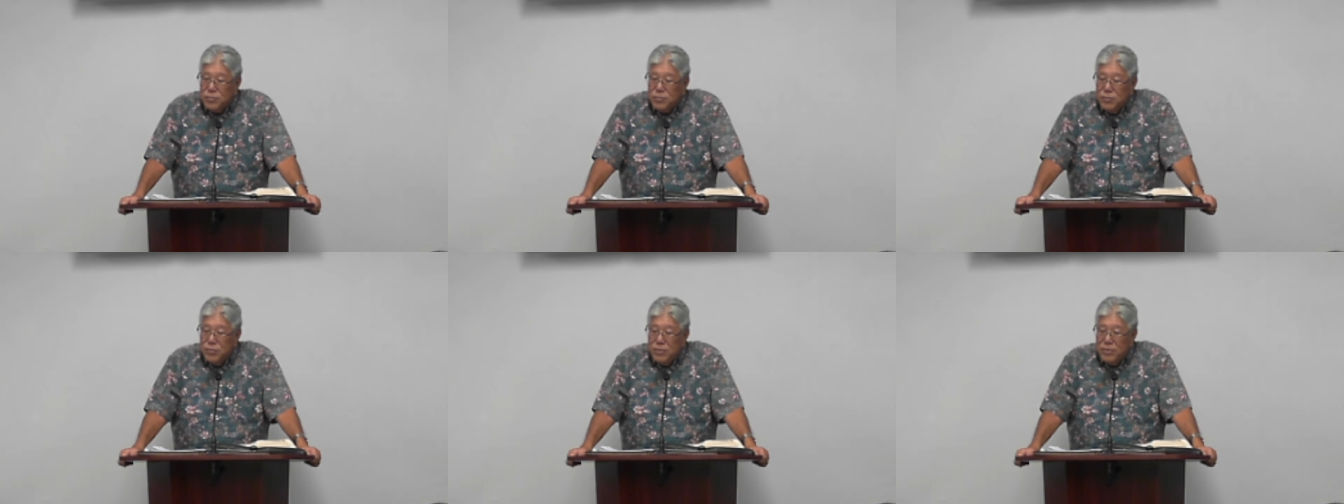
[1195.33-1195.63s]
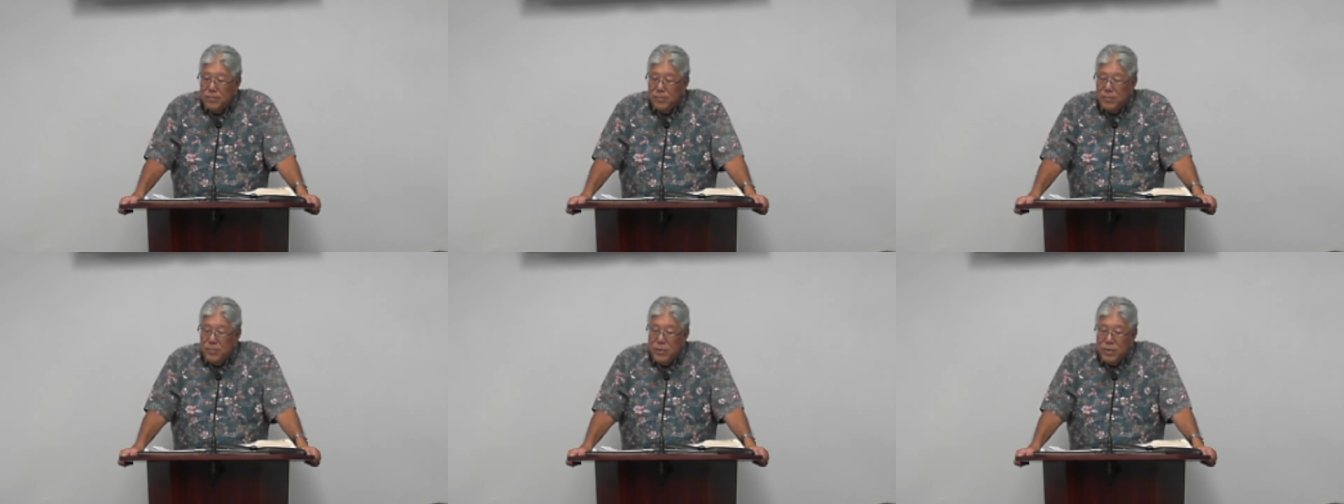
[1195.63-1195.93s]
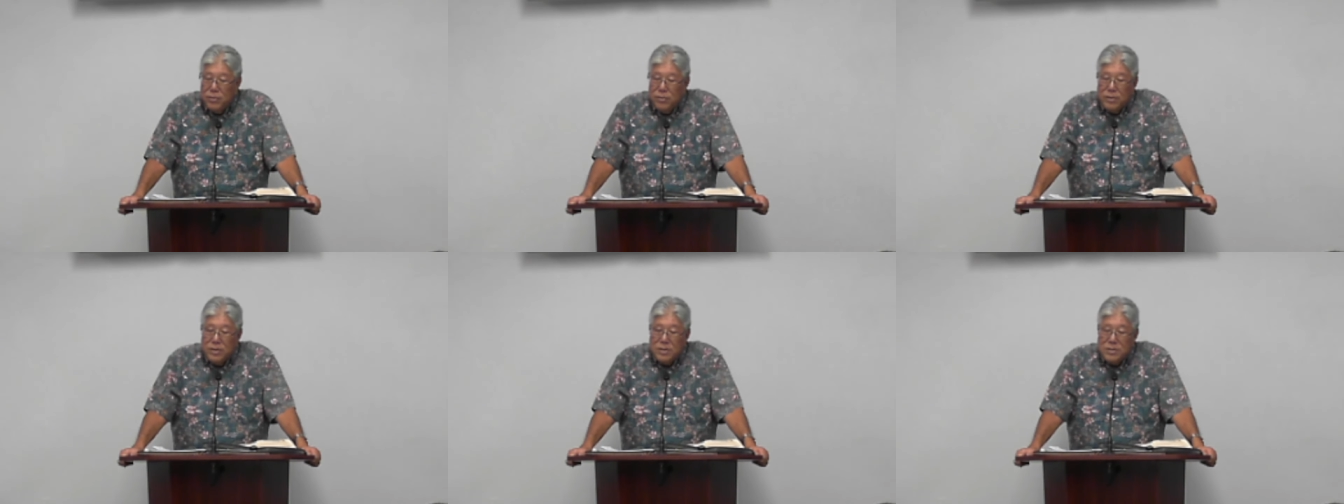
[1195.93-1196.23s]
root of
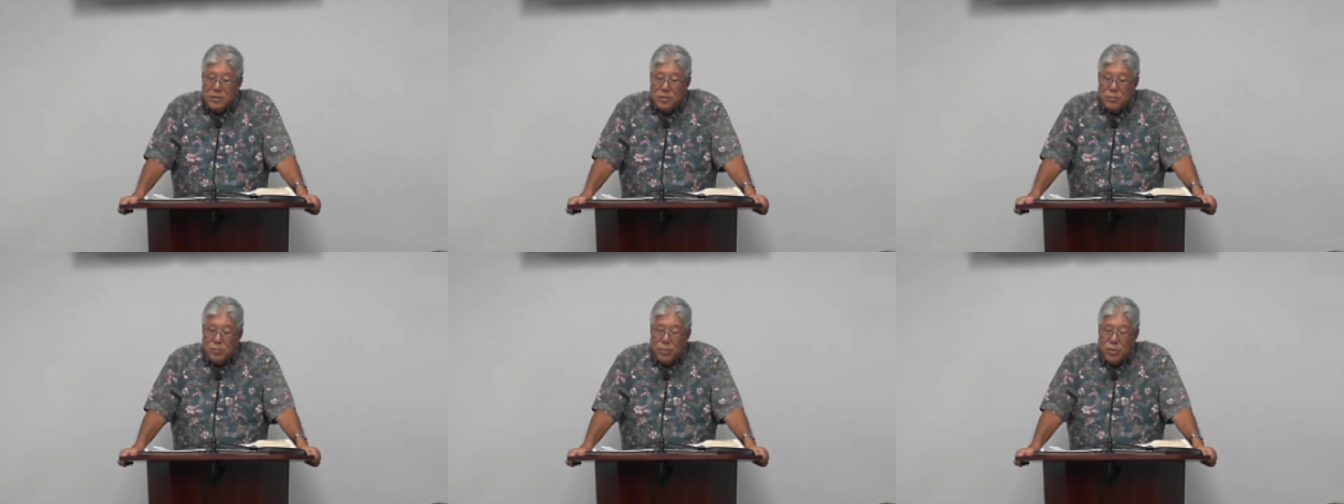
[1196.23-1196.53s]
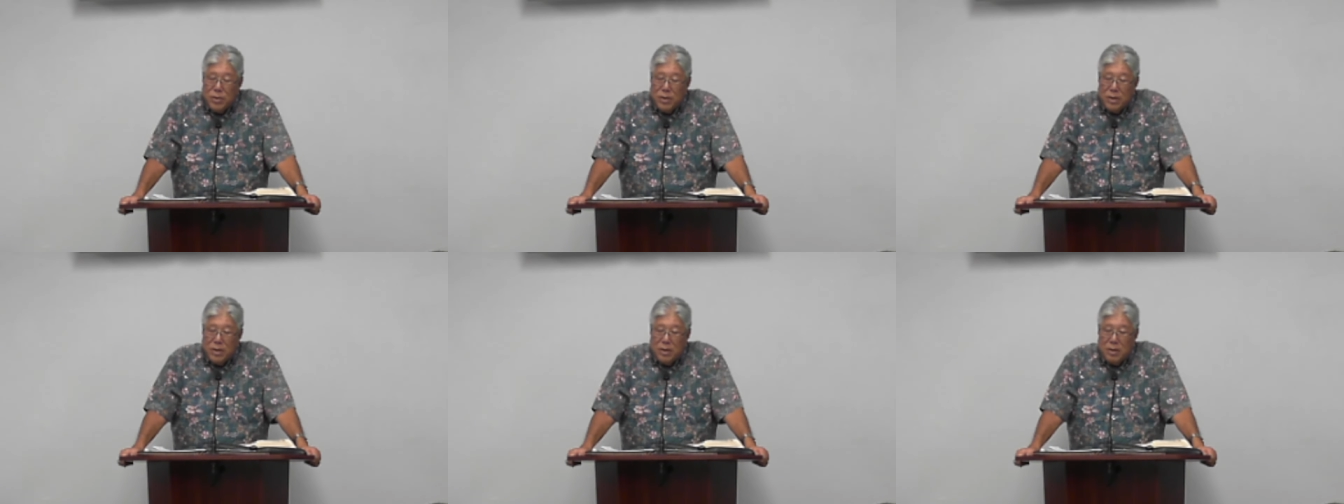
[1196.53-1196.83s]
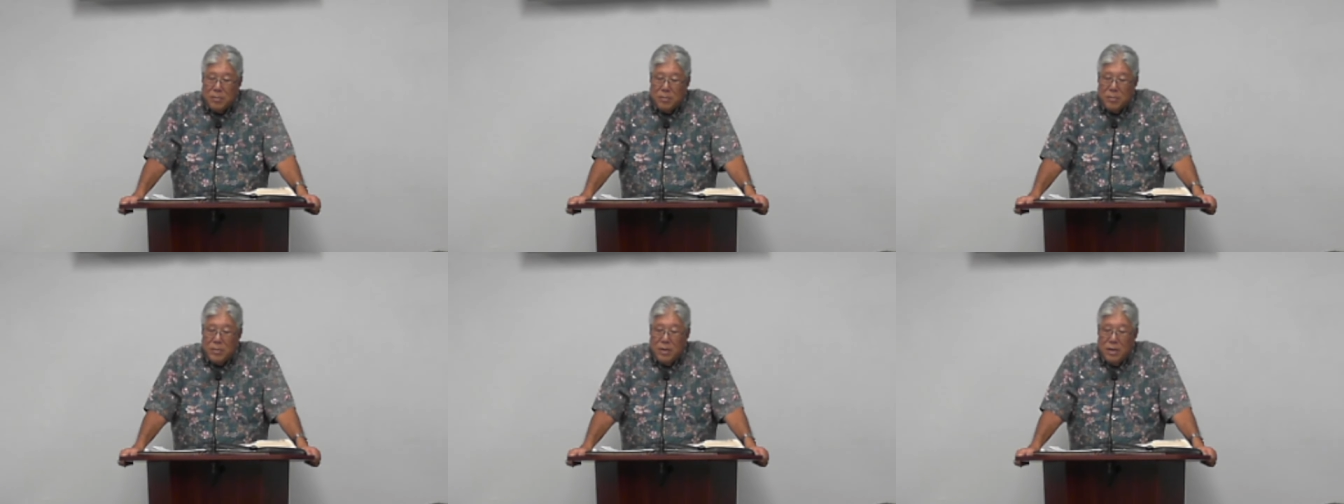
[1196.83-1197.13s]
bitterness spring up,